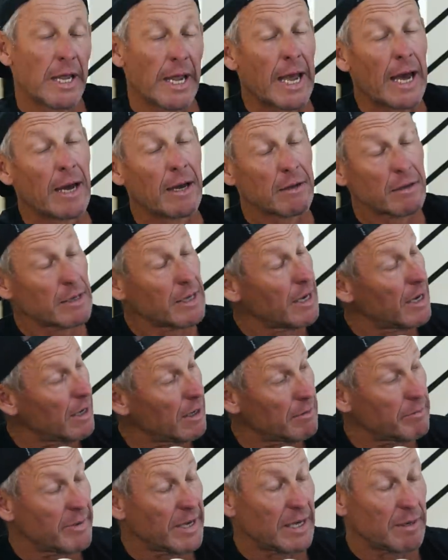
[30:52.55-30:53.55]
yeah
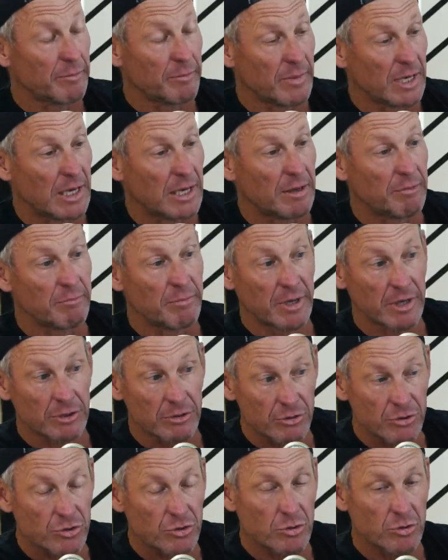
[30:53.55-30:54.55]
yeah man uh,
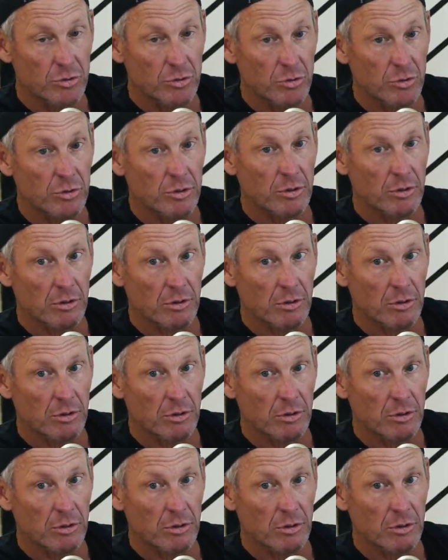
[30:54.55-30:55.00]
middle school